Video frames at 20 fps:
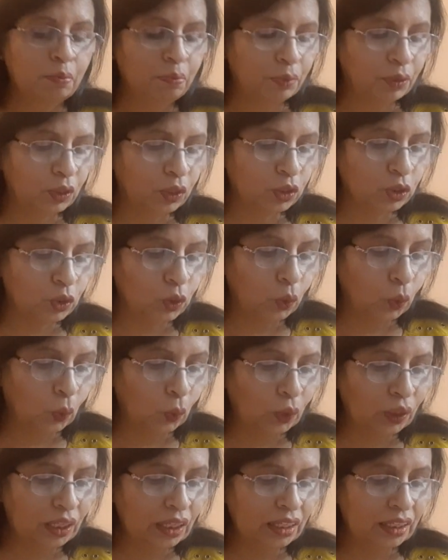because
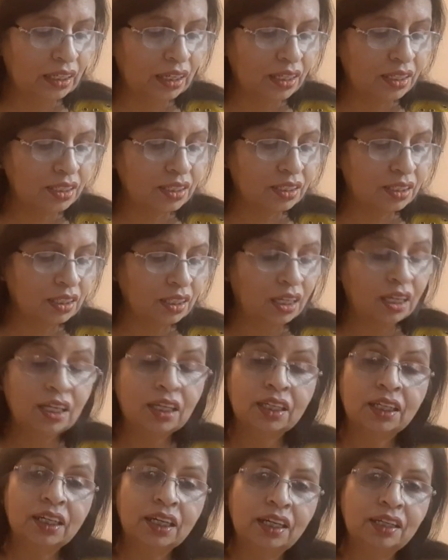loneliness
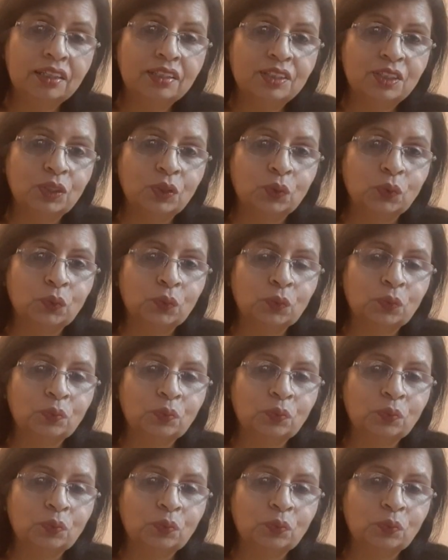kills you.